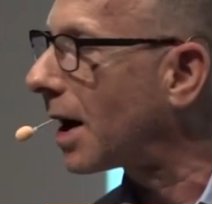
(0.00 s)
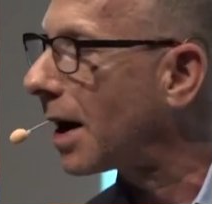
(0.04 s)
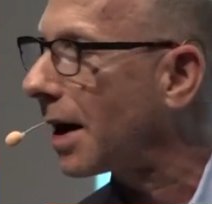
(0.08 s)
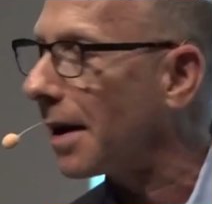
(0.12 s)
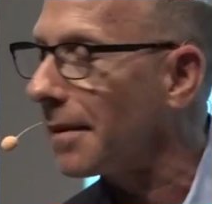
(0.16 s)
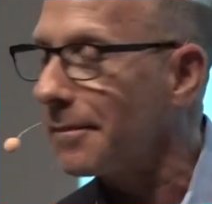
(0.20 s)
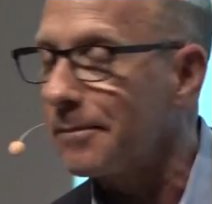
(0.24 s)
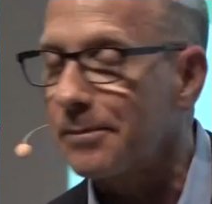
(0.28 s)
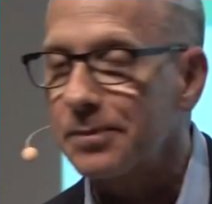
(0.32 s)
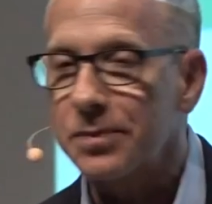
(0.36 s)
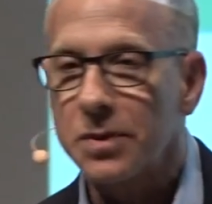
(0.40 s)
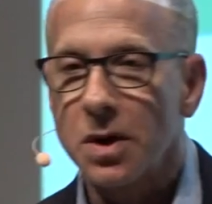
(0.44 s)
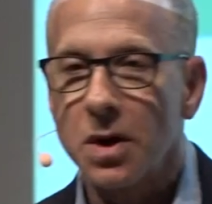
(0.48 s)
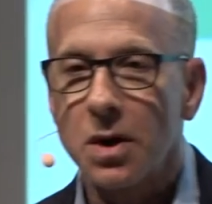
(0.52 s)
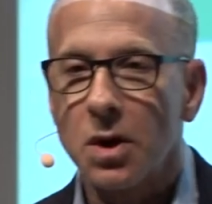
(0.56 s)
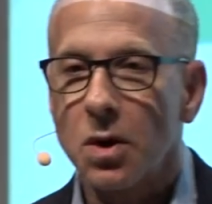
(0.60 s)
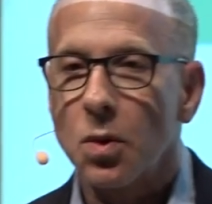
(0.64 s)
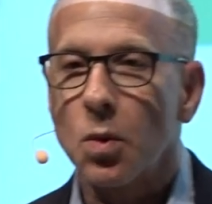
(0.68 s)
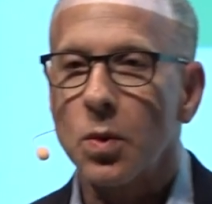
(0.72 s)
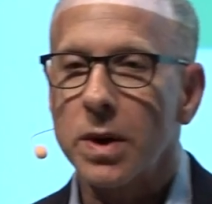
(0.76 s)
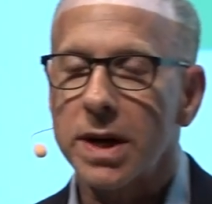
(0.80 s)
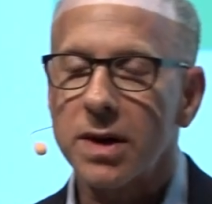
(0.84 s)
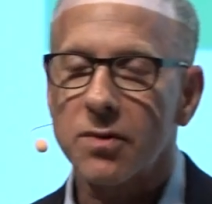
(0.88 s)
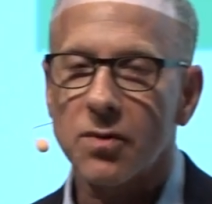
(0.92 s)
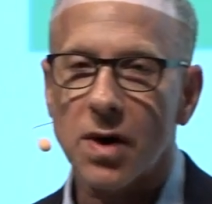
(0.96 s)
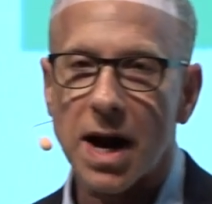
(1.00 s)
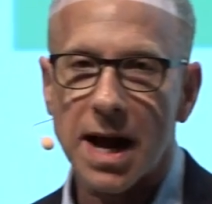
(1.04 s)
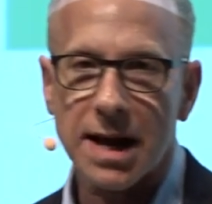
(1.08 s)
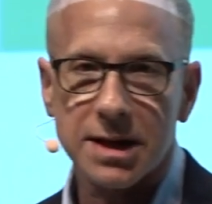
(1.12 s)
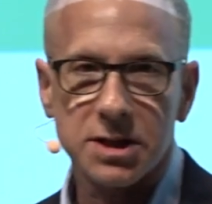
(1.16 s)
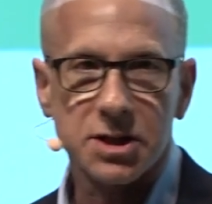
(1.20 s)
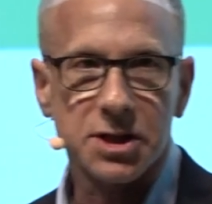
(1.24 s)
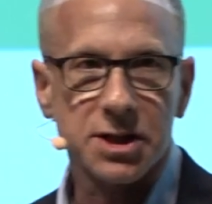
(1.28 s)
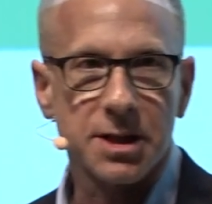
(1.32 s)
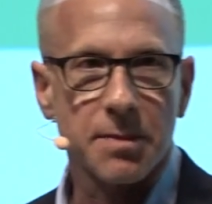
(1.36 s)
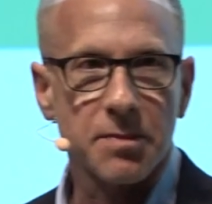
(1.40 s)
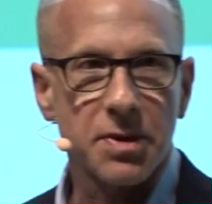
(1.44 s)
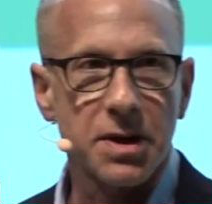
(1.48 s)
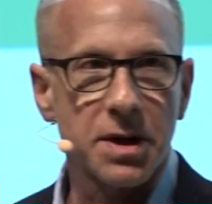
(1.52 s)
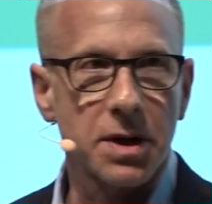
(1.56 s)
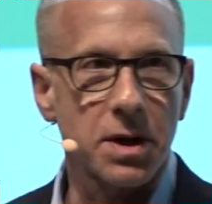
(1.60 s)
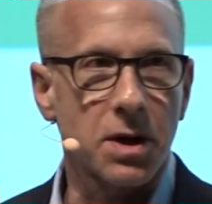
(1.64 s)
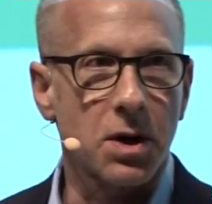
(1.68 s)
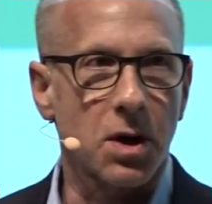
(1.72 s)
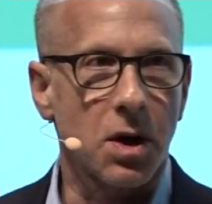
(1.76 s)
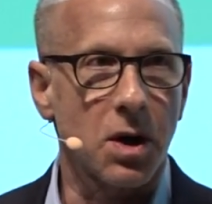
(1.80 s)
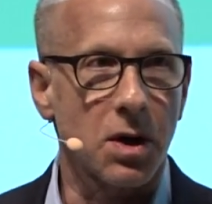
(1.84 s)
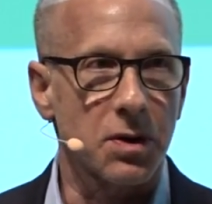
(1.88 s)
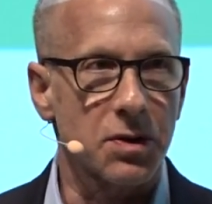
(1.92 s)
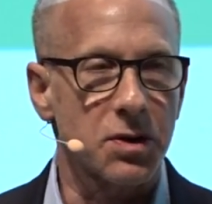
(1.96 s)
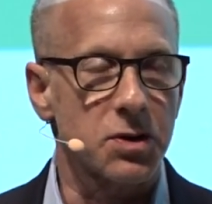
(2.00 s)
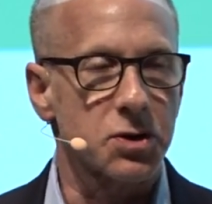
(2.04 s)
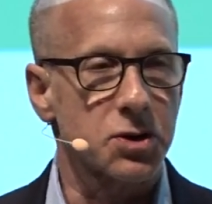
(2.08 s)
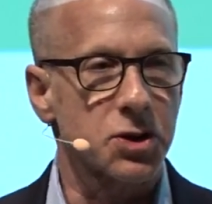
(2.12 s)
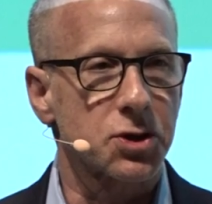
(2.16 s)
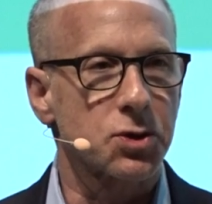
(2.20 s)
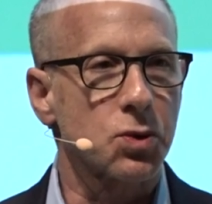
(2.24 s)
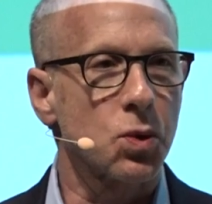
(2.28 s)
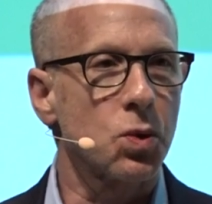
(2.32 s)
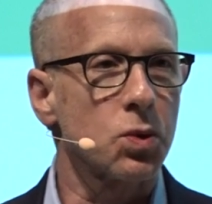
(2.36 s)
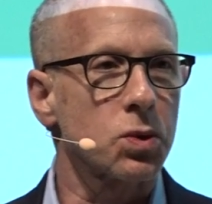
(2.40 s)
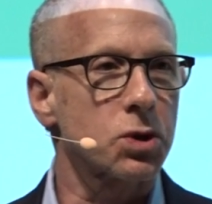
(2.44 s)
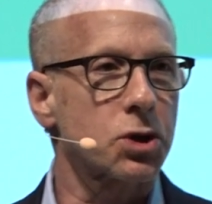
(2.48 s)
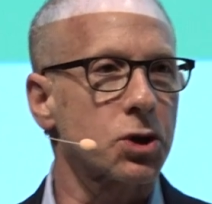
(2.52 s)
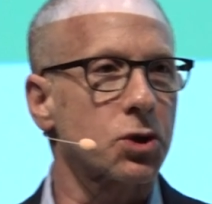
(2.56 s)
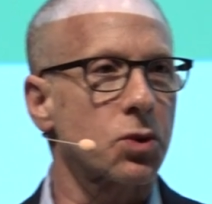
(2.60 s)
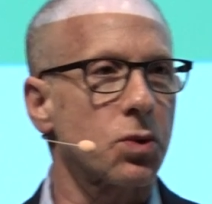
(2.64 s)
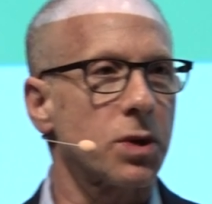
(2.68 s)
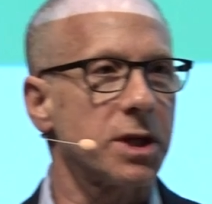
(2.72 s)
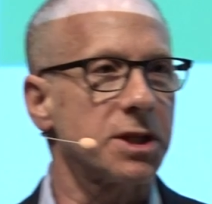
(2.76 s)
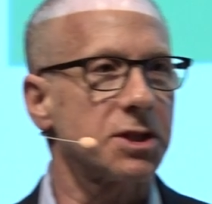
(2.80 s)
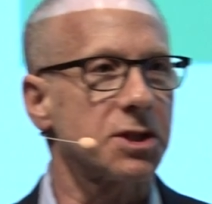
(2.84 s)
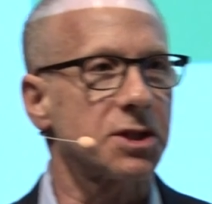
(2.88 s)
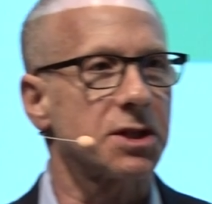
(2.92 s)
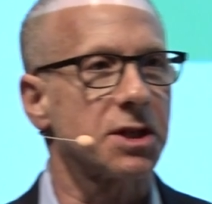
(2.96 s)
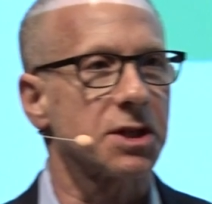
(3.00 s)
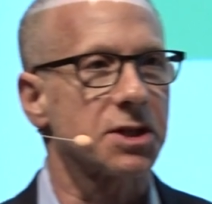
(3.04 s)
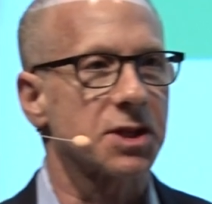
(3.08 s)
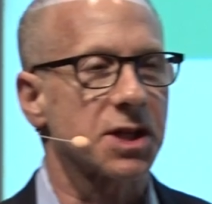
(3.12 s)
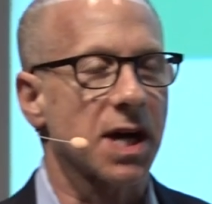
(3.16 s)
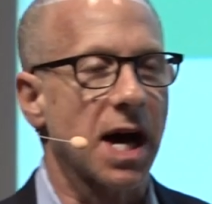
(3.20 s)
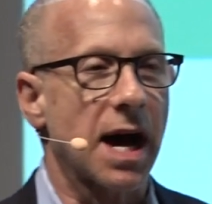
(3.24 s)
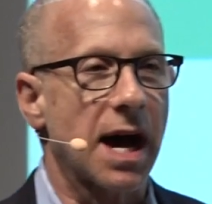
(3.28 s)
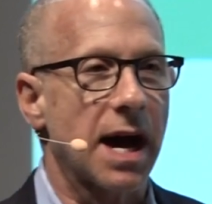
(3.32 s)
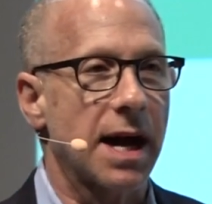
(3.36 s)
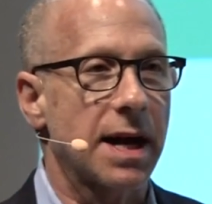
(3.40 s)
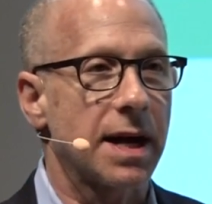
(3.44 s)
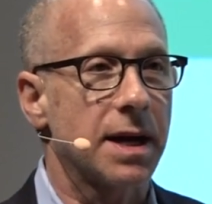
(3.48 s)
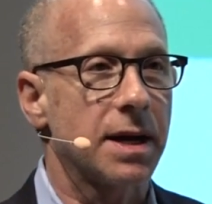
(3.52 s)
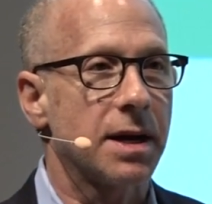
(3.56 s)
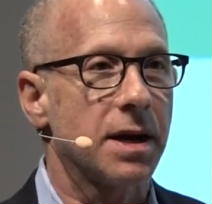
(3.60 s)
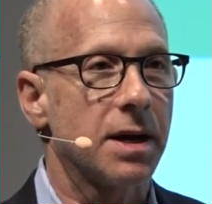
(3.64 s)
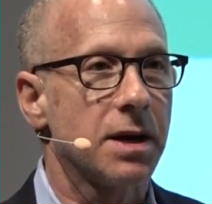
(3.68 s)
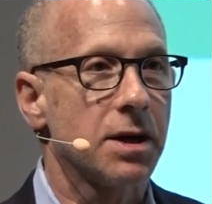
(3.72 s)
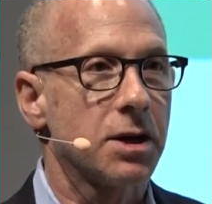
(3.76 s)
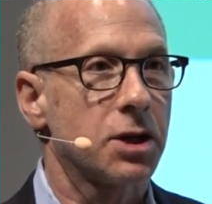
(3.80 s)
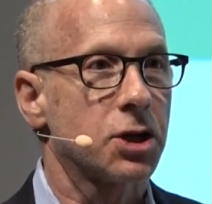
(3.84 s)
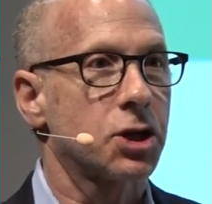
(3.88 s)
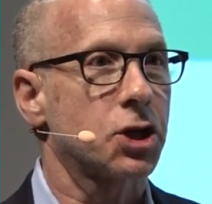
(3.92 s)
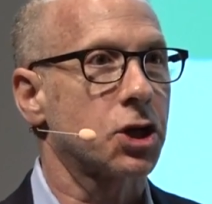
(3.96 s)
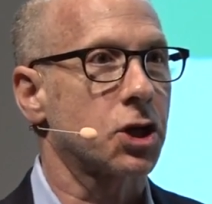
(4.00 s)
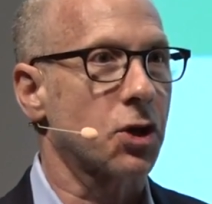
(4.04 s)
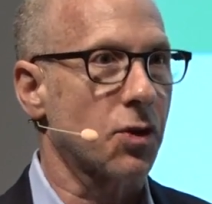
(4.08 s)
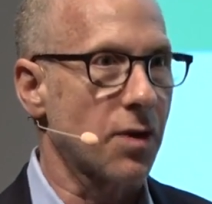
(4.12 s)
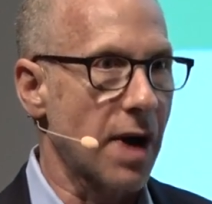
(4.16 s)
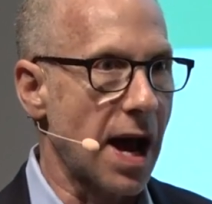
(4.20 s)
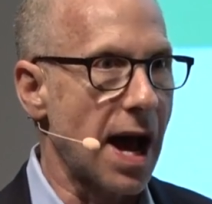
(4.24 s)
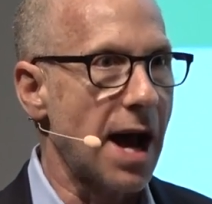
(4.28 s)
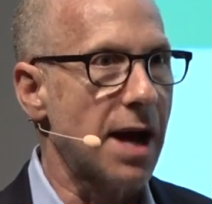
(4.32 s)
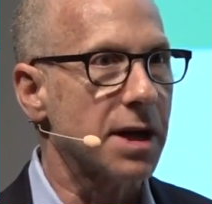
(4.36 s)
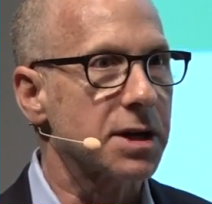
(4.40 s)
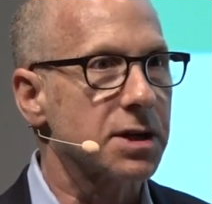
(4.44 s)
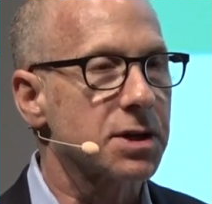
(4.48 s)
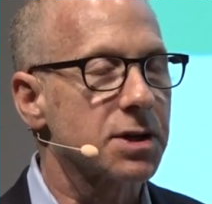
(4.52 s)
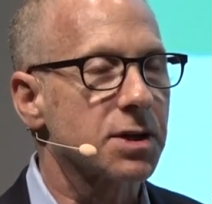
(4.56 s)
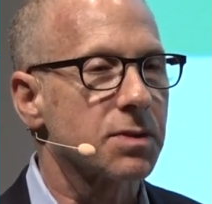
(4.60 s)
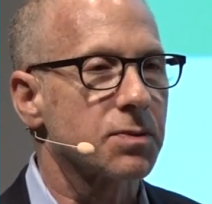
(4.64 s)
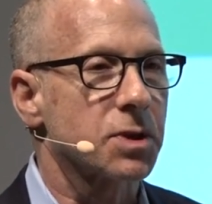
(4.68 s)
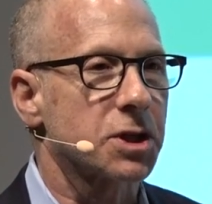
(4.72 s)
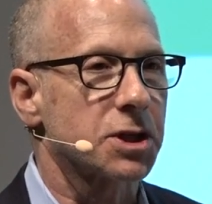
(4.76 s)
um, we ran something called the School Choice Design Charrette,